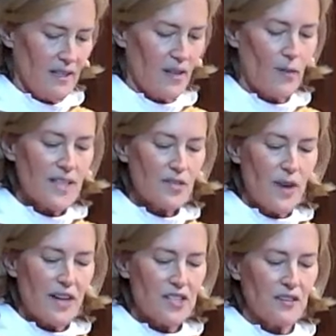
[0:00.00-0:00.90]
that
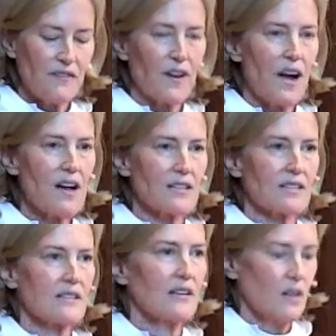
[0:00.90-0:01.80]
resurrection for
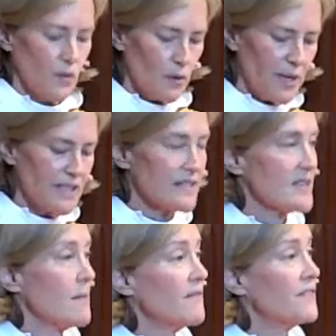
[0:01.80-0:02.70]
us will be in
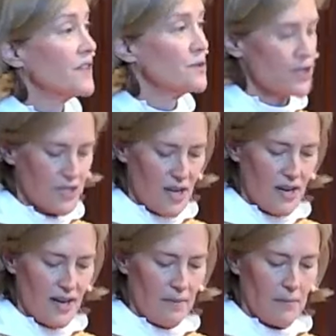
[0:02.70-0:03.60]
some future
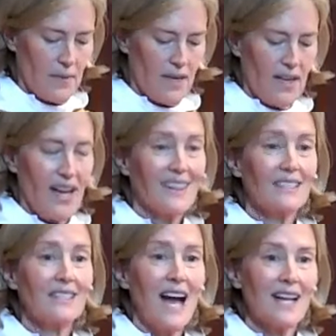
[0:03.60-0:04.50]
time,
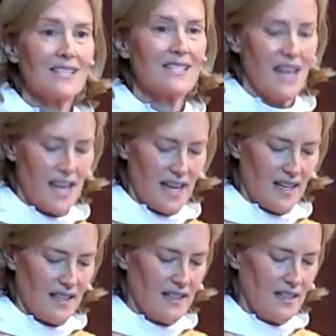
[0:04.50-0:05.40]
at the last
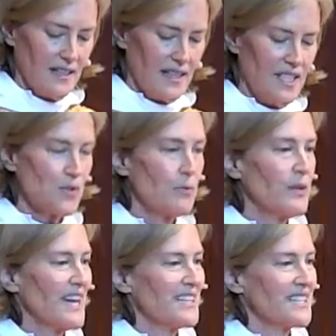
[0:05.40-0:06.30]
day, into a
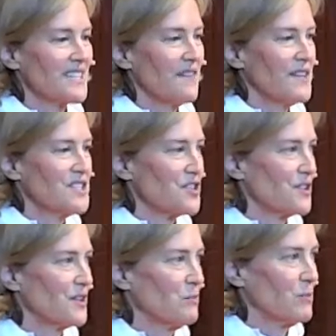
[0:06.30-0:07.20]
place of
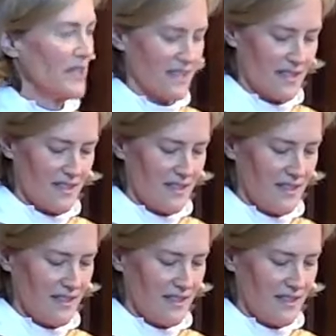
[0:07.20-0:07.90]
eternal bliss.